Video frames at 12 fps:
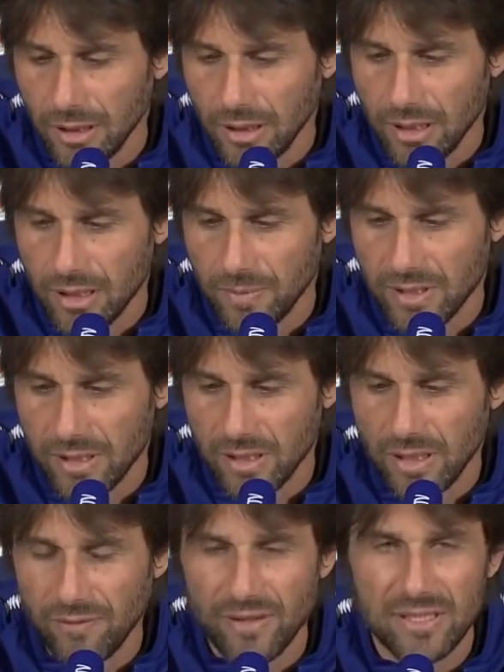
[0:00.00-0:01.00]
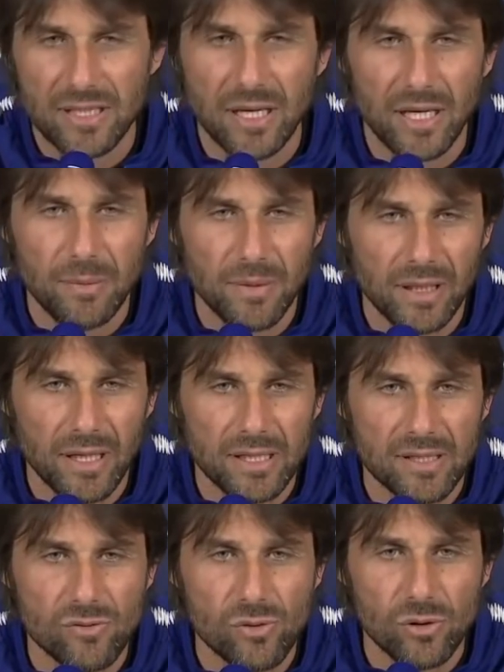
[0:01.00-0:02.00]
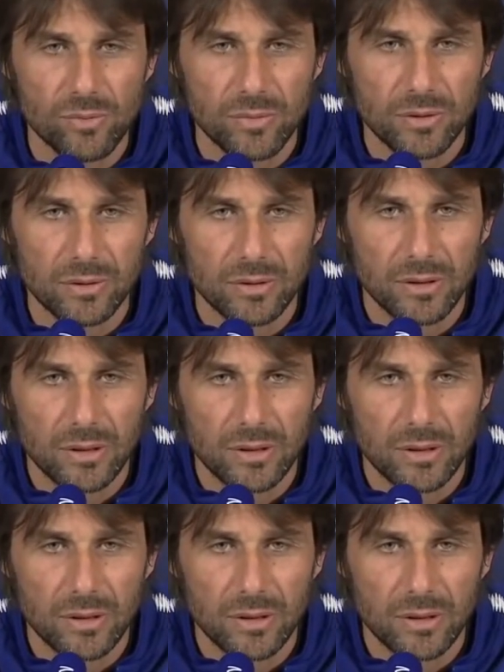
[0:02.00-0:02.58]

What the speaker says: especially the first game against Rome.